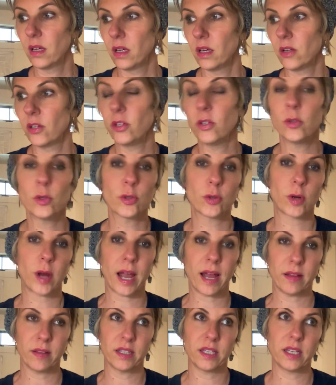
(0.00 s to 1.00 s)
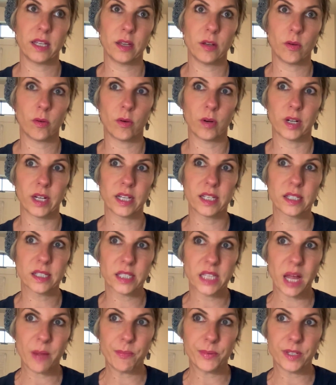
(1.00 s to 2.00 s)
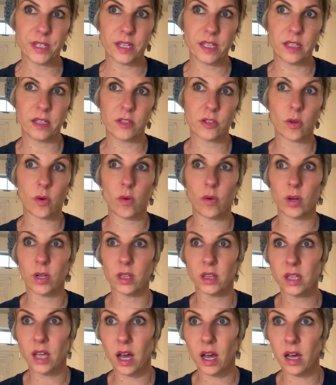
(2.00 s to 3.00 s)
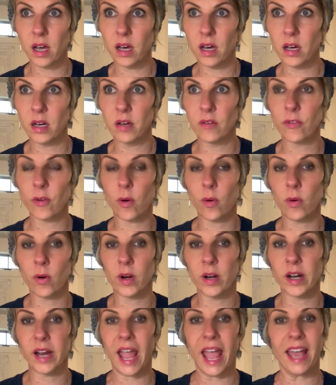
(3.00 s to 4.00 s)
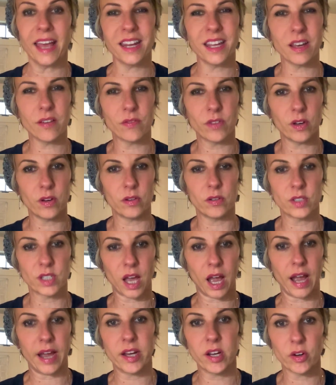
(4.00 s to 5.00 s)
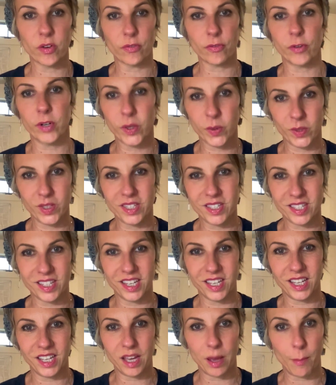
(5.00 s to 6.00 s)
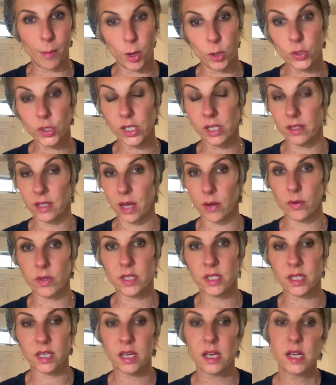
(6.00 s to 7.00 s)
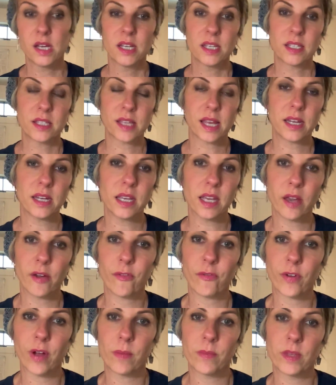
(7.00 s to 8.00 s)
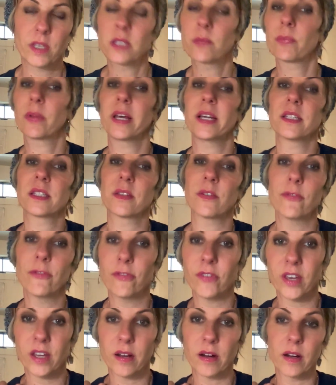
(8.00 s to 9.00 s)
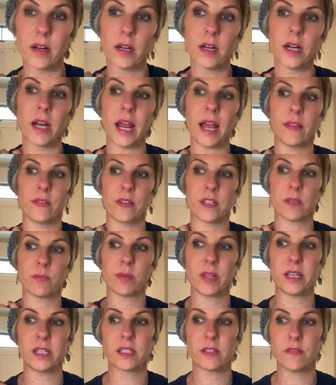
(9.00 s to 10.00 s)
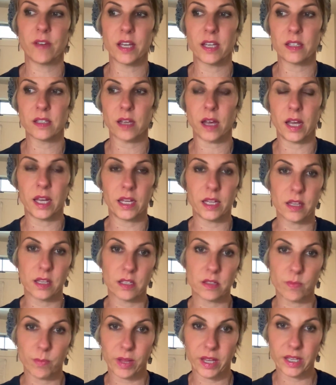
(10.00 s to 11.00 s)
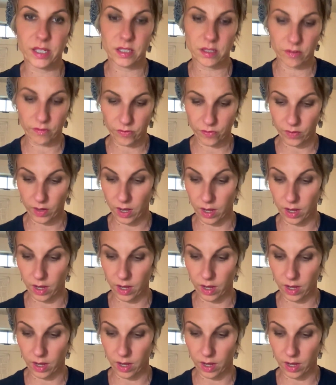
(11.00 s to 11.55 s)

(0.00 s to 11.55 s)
neutrality or acceptance or love or any of those higher frequency emotions. I was sending it from this place of fear and this place of anxiety and this place of